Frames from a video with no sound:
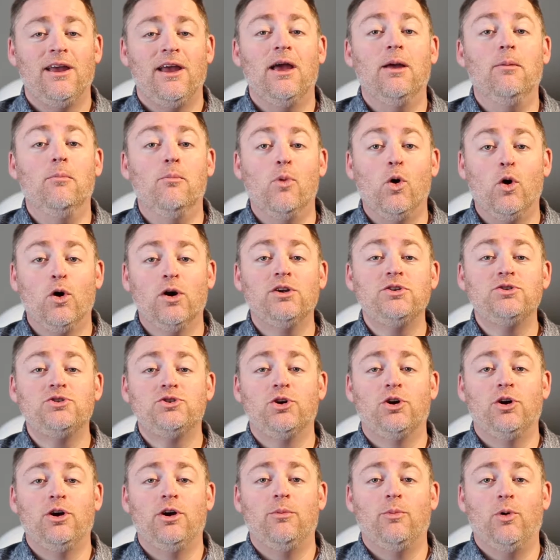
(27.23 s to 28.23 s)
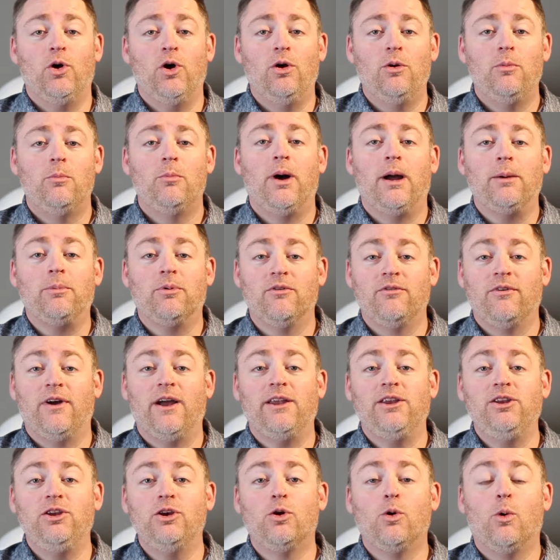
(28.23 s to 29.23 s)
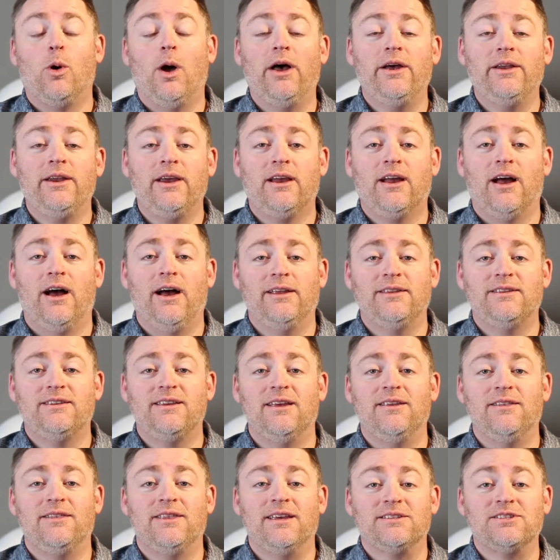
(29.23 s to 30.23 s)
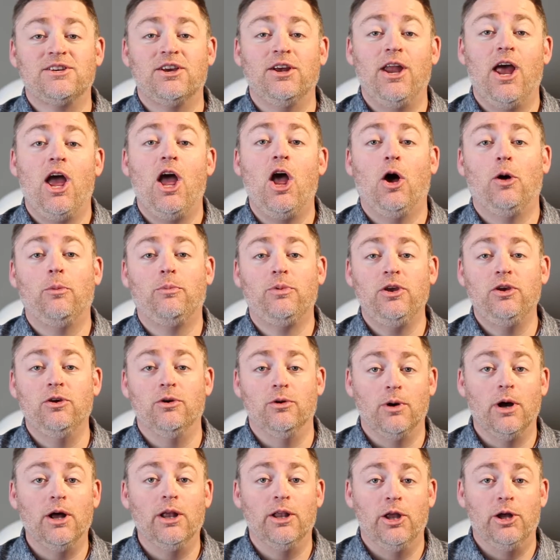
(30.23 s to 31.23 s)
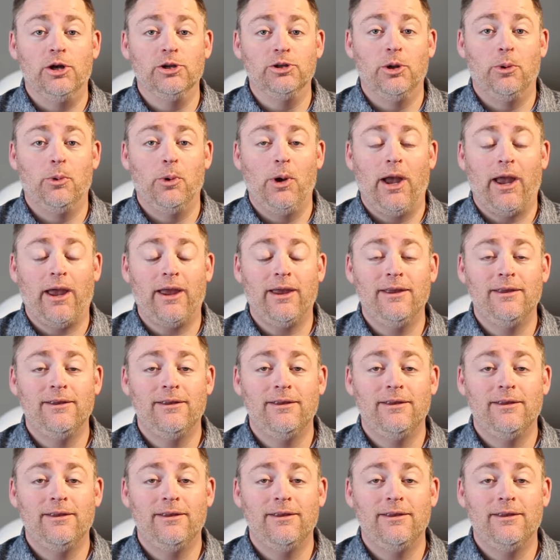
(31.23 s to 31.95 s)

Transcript: and more enjoyable by providing you quality content that's going to help you along the way.